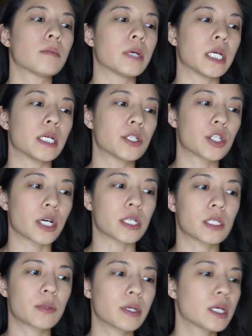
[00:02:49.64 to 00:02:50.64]
my
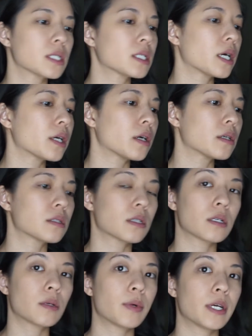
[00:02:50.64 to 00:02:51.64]
chest because I
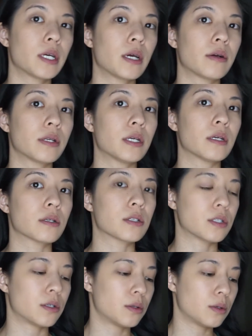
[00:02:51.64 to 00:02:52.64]
started breaking out here
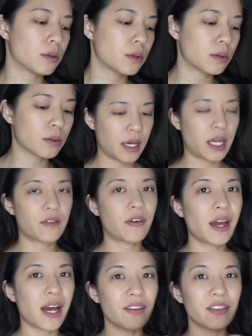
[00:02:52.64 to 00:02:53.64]
too. And if I
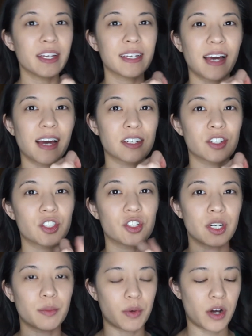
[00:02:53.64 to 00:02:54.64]
have like
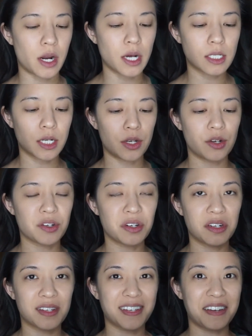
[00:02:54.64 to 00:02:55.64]
extra product, I usually
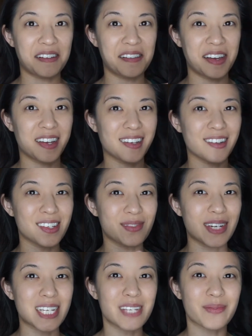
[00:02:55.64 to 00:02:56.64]
just kind of like use
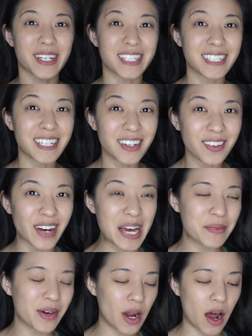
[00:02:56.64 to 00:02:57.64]
my sponge and
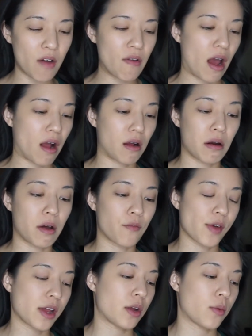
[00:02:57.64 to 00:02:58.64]
wipe it off. I don't know
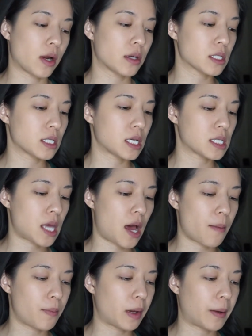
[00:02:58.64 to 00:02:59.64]
if anyone else does
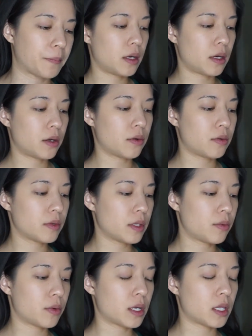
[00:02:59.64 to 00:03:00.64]
that, but I don't
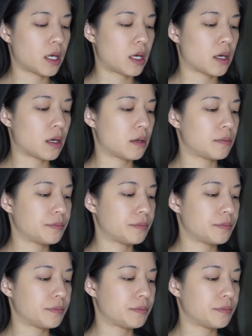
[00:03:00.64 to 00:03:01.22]
really want to like